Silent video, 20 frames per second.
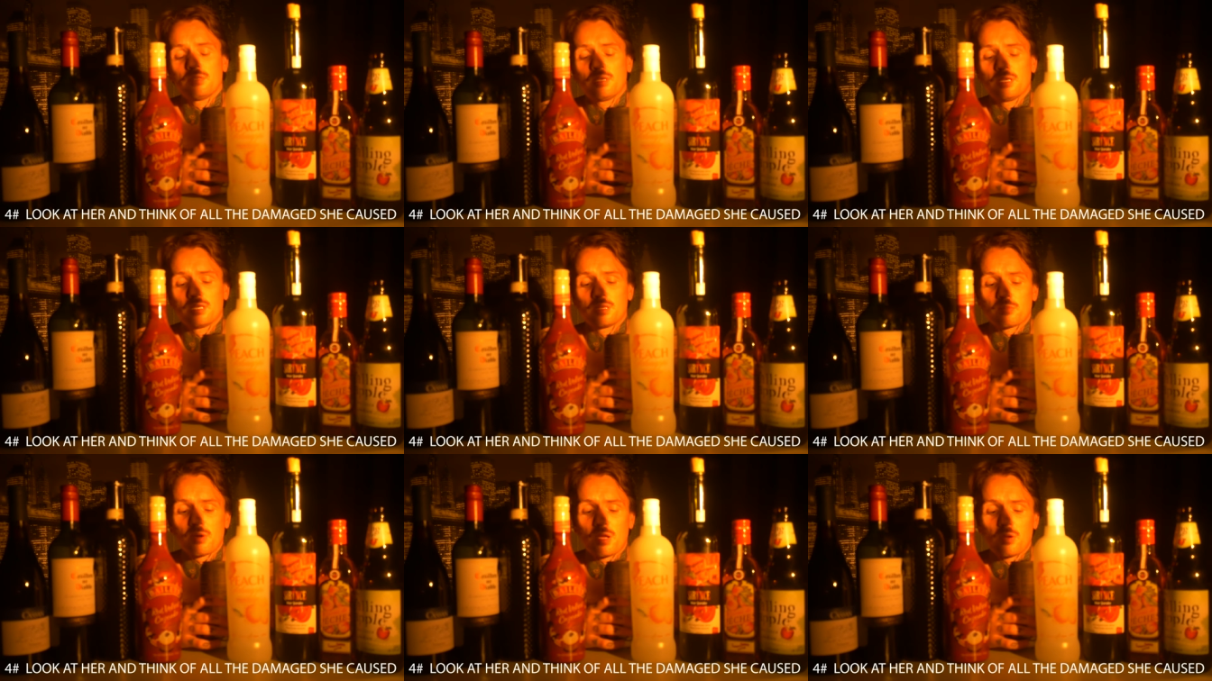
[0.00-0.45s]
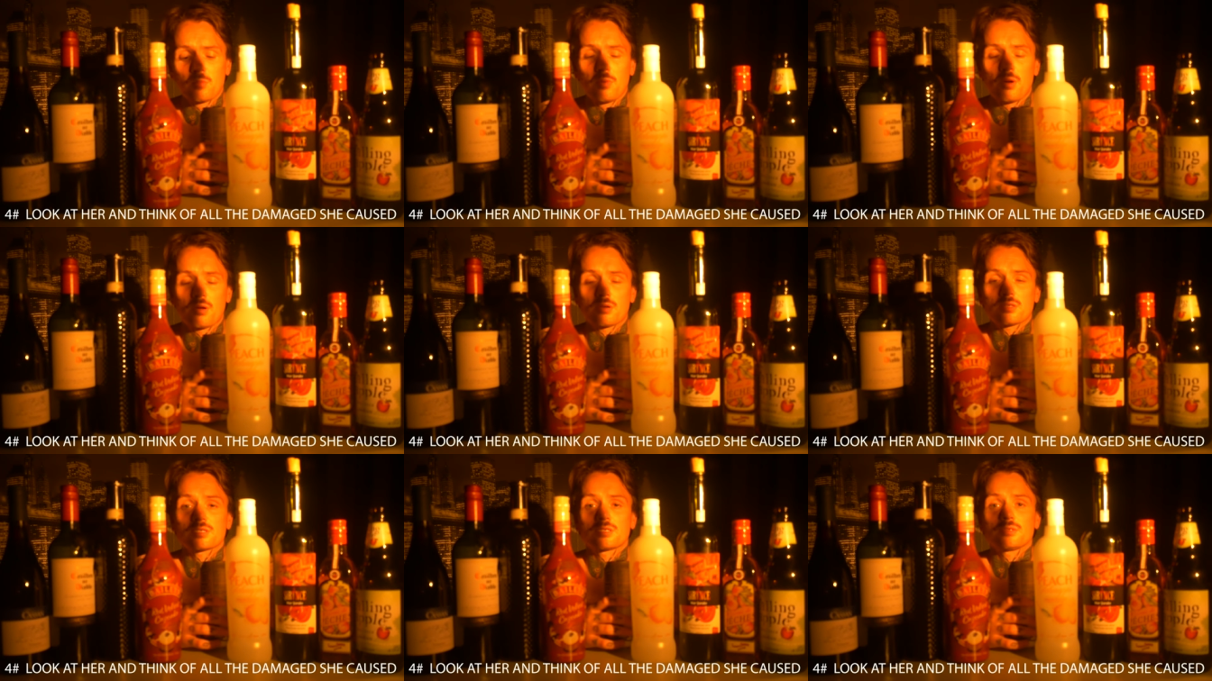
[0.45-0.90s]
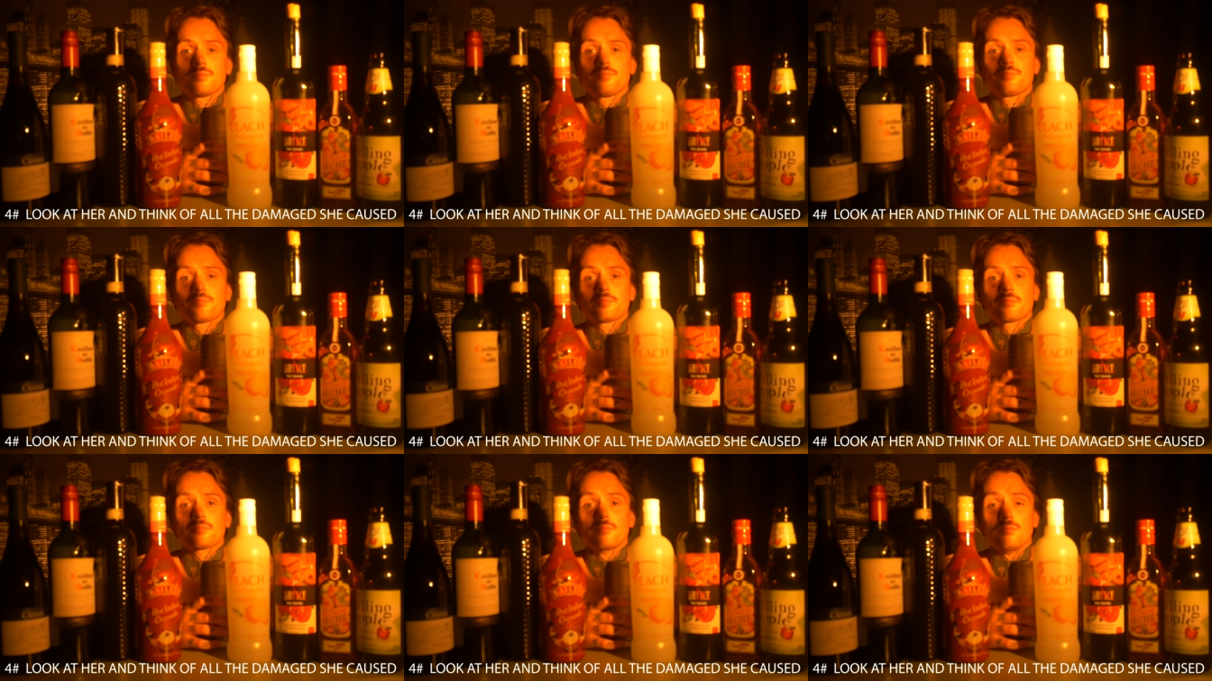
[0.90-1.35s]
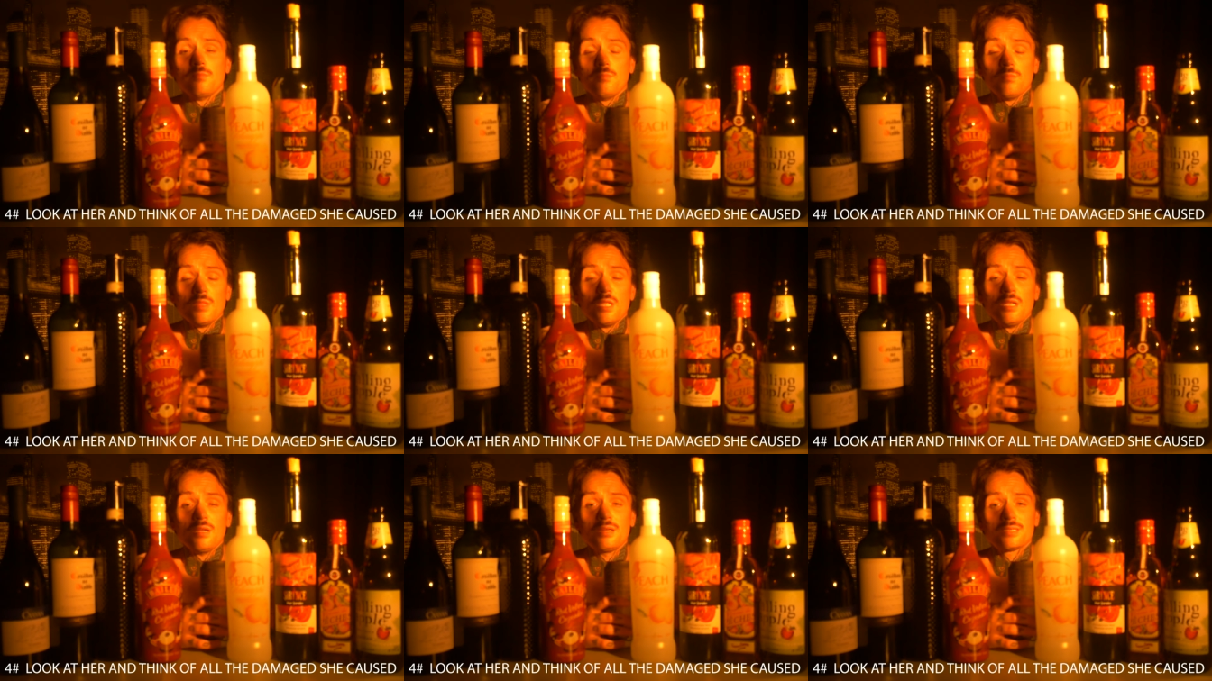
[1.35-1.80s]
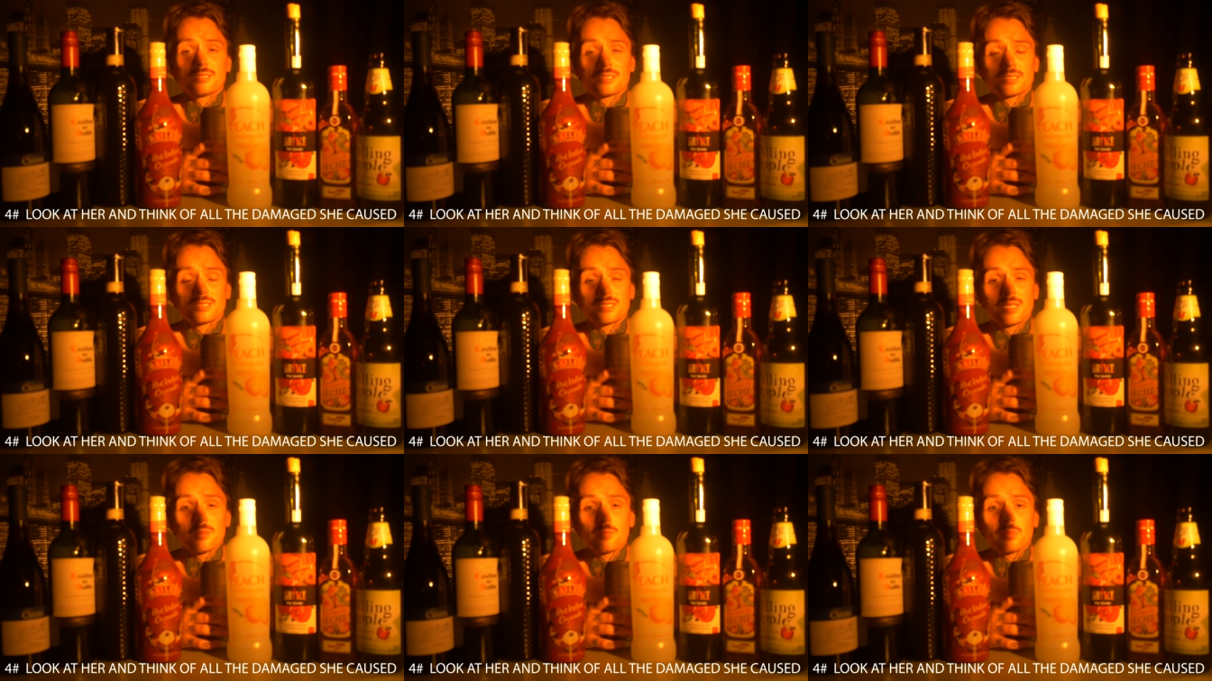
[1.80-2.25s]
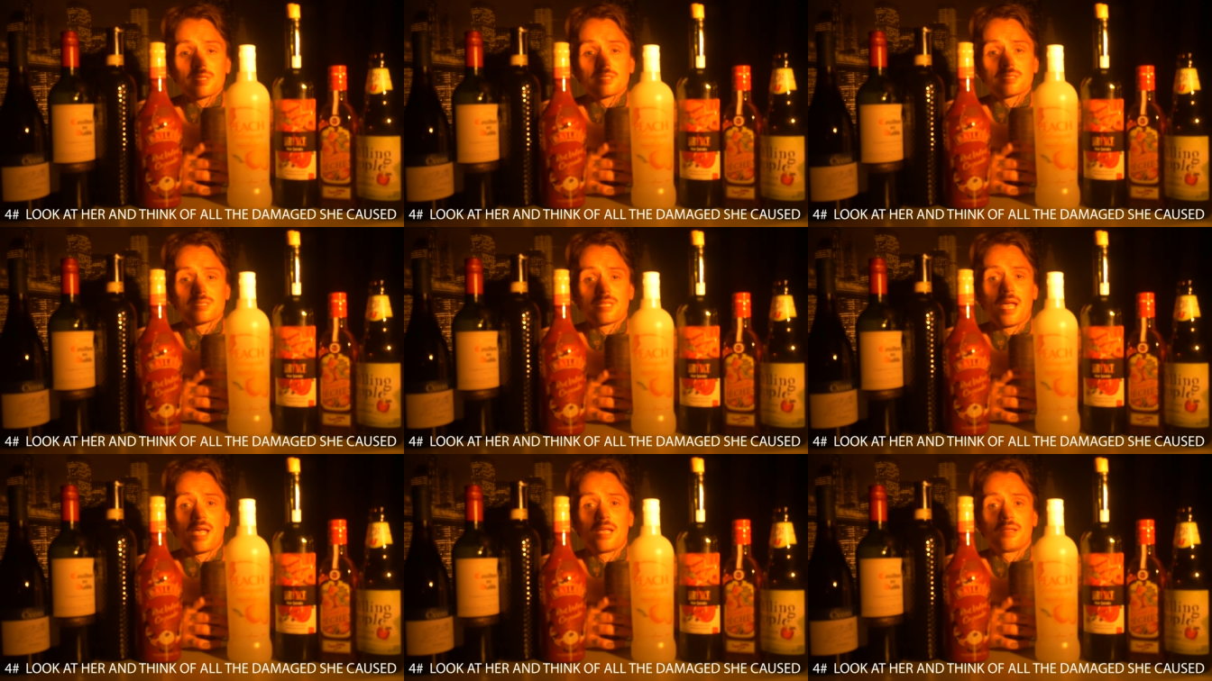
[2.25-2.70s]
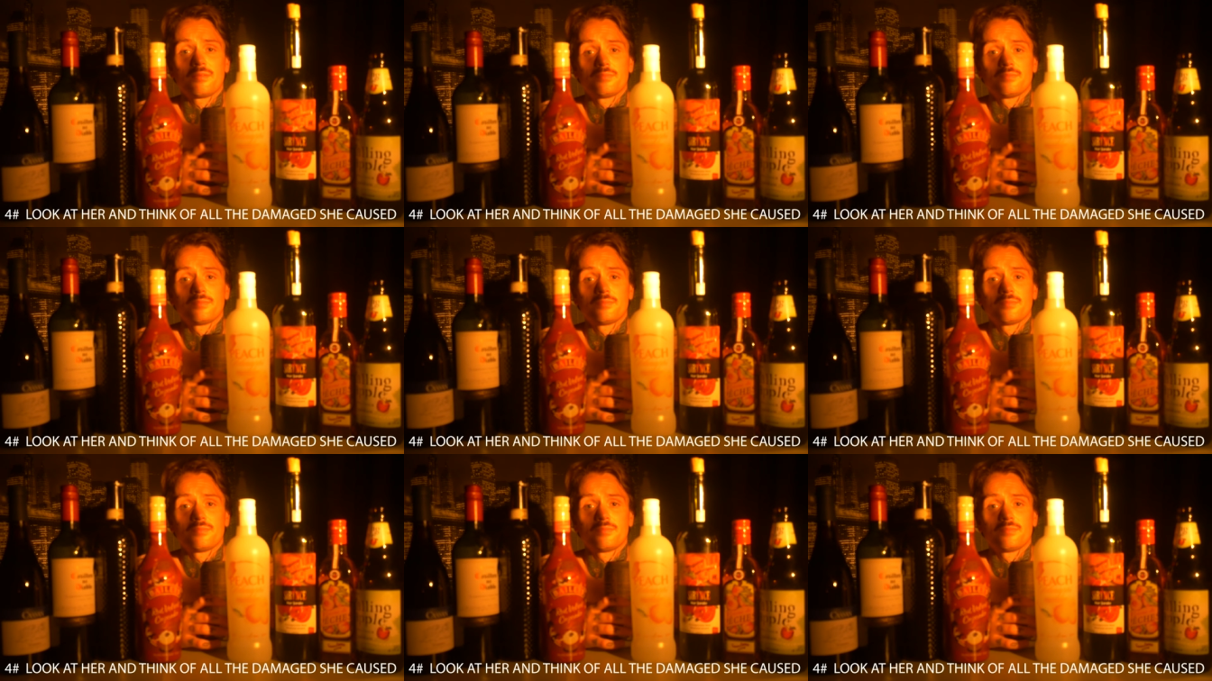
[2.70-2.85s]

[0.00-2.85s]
in a brown box. It's as simple as that.